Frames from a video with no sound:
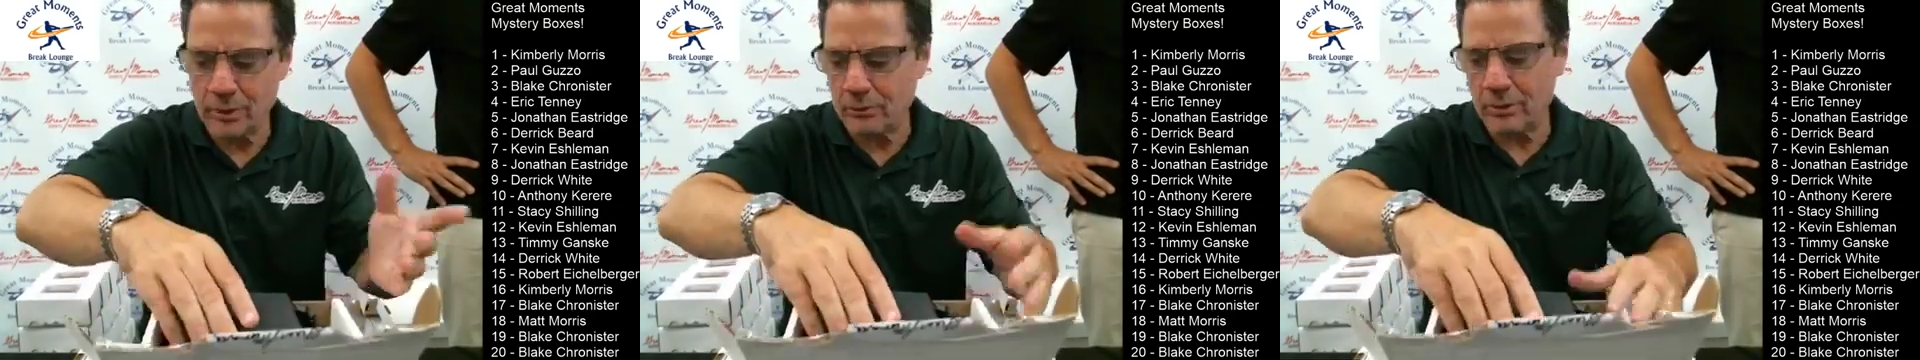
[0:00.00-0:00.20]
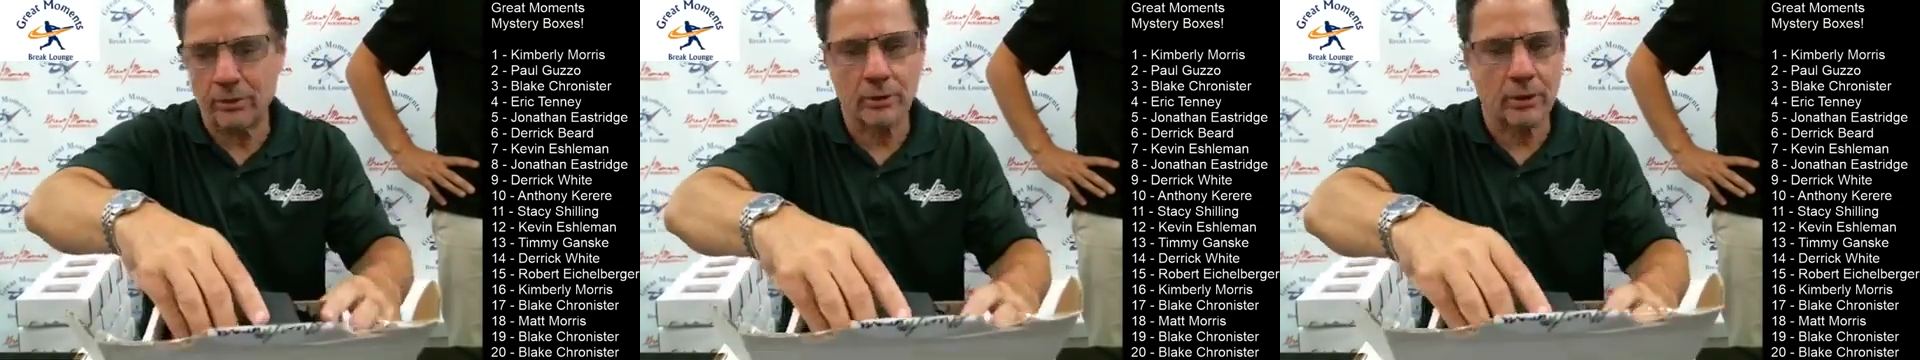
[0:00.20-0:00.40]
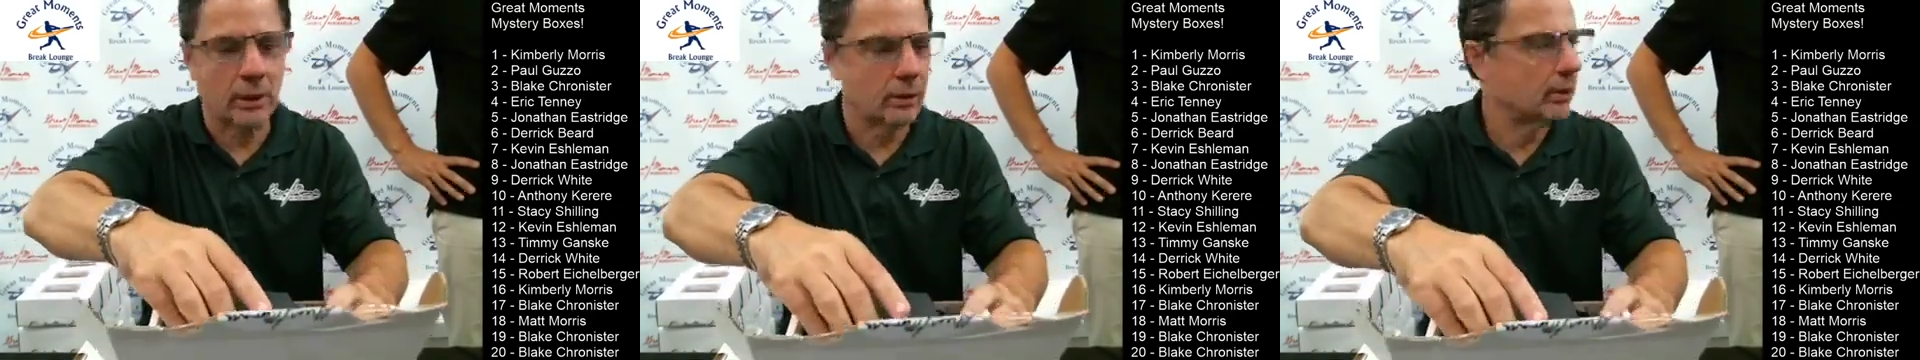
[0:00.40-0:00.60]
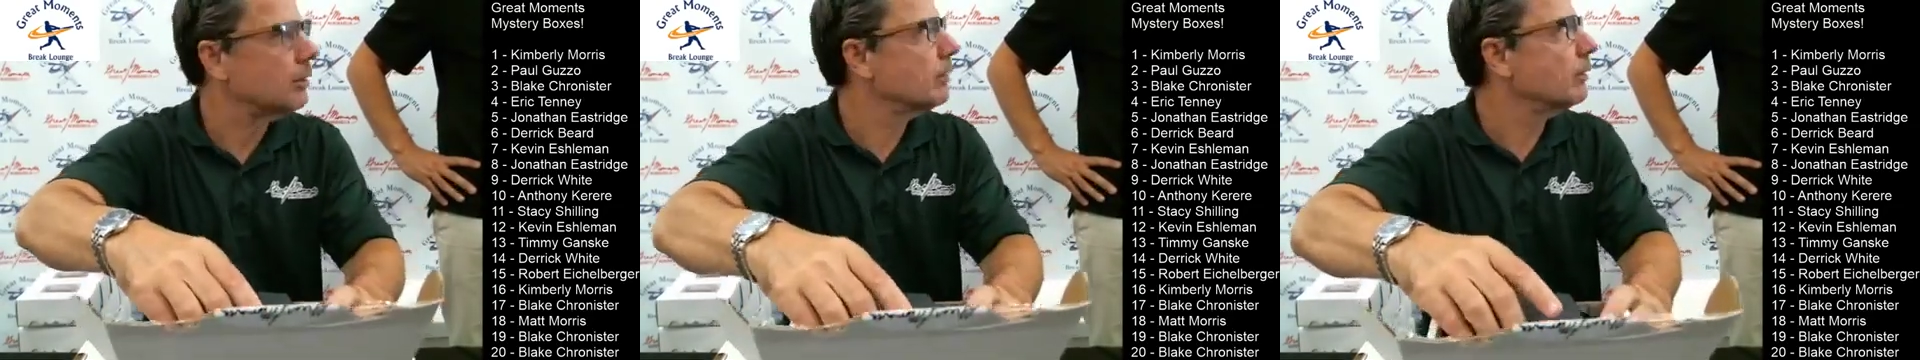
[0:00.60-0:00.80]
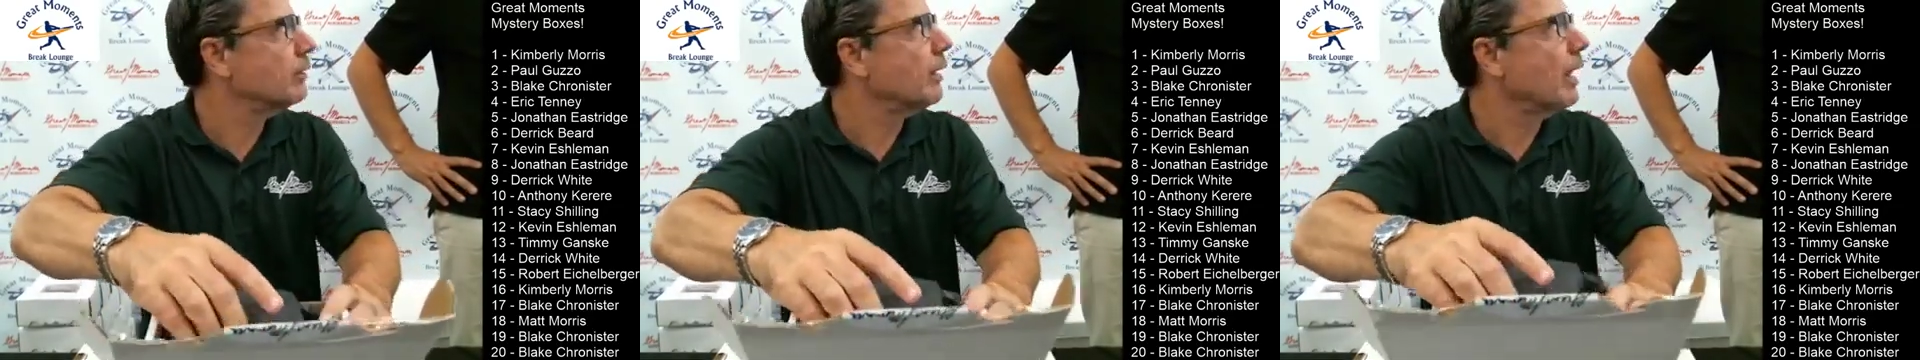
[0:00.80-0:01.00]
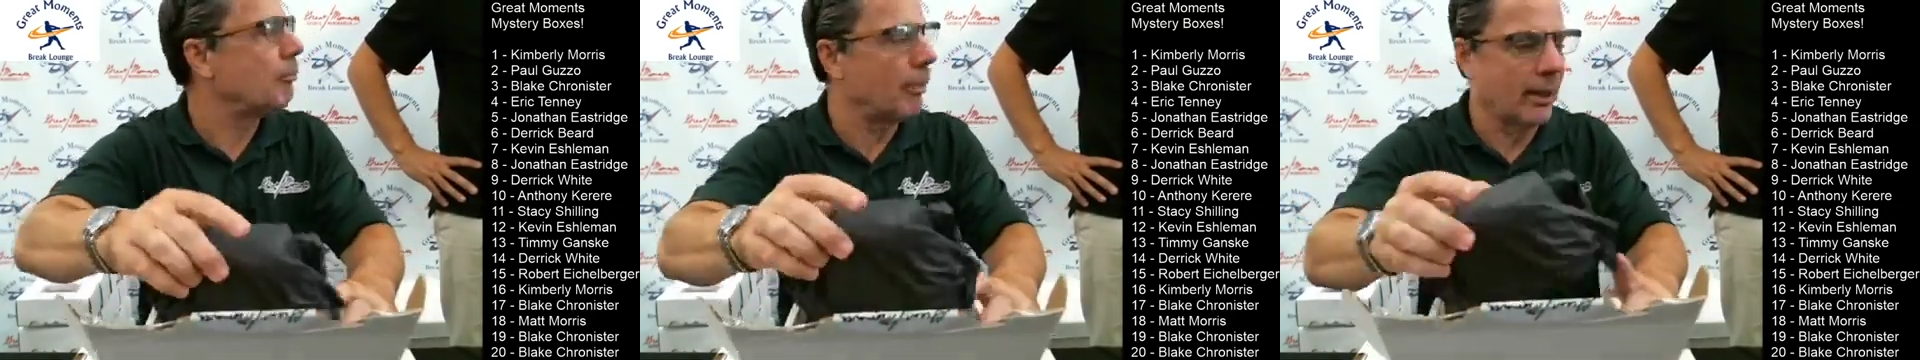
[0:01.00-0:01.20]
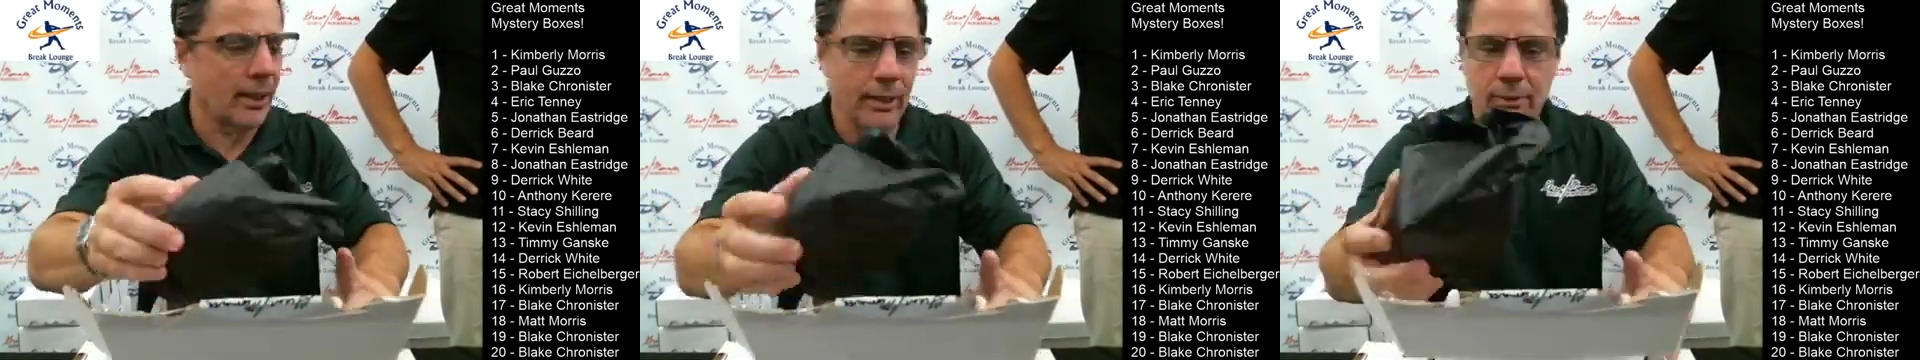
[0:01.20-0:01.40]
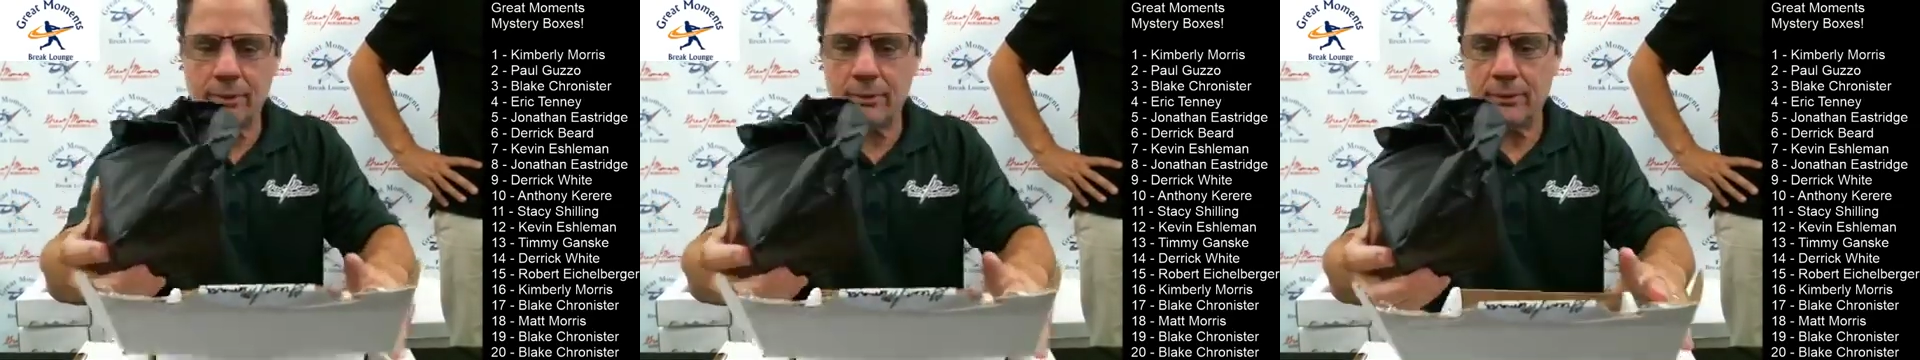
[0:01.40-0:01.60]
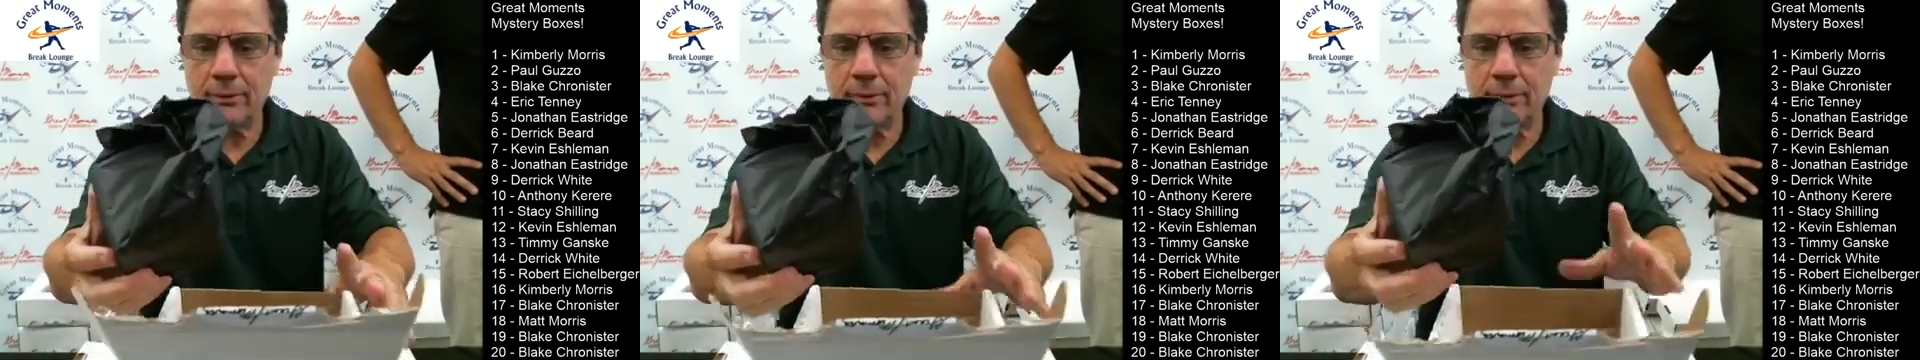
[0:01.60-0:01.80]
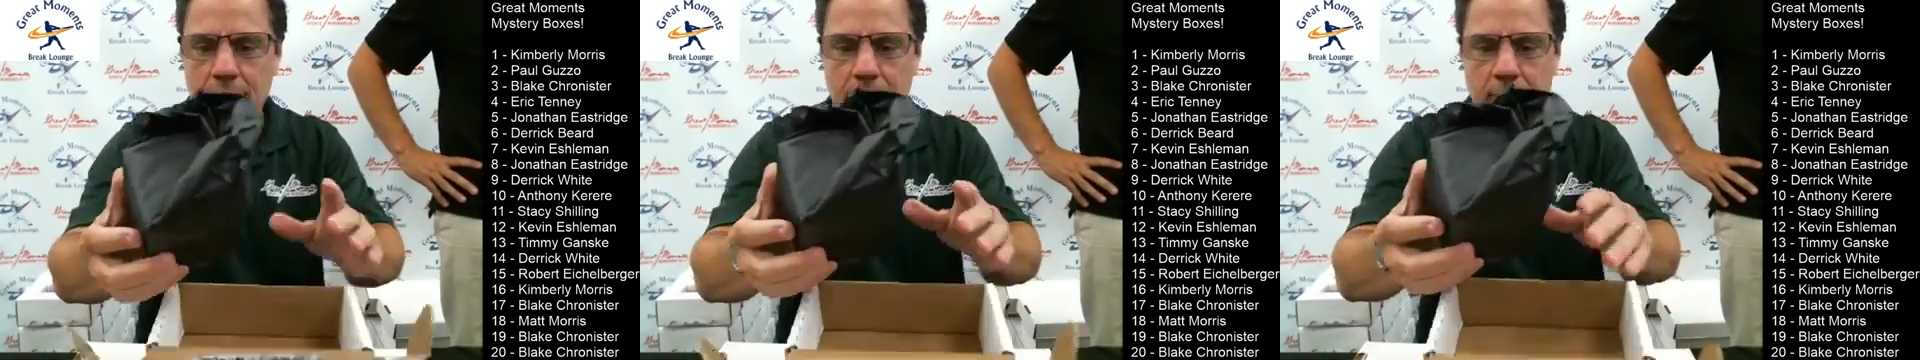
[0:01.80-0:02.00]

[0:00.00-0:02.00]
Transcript: I mean, they're not yeah, that sure. bad. Yeah.